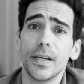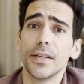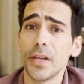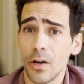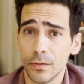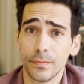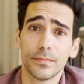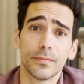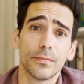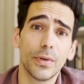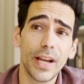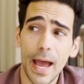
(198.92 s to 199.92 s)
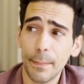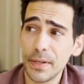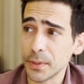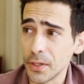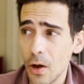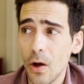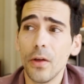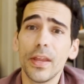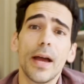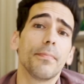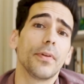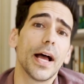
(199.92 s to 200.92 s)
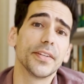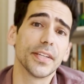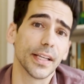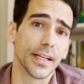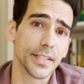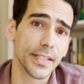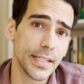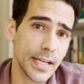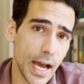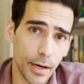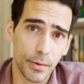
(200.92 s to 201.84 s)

So, what happens with all that plastic that is not